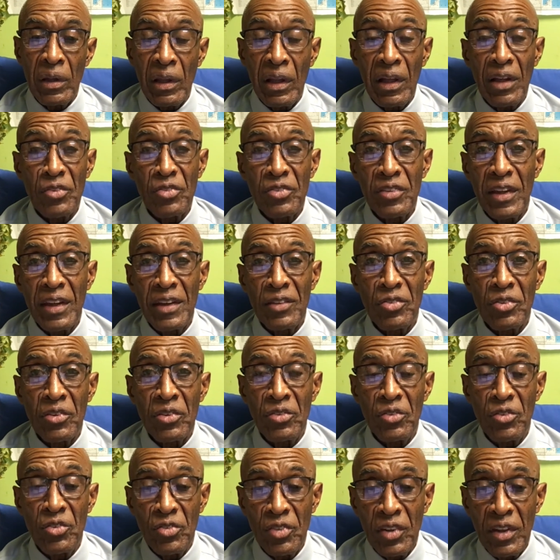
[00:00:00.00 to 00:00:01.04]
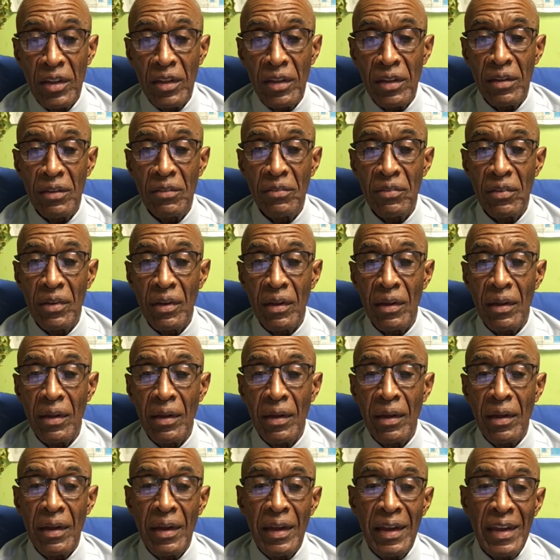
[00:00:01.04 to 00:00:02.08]
lust has conceived,
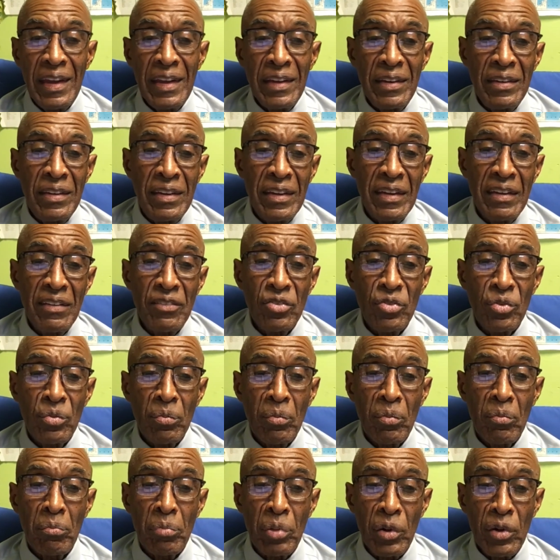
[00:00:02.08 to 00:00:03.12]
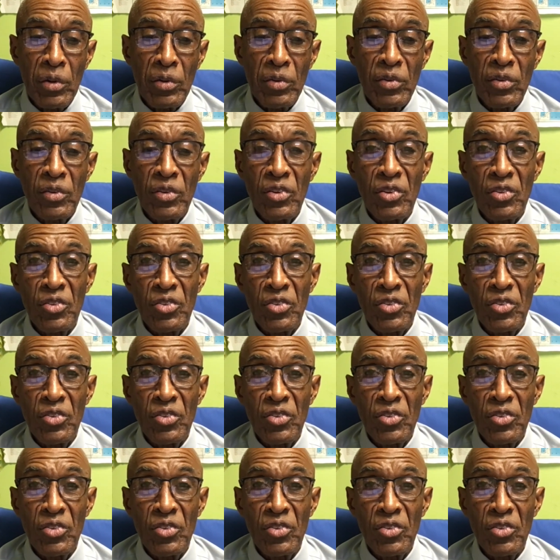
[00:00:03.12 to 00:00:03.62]
it gives birth to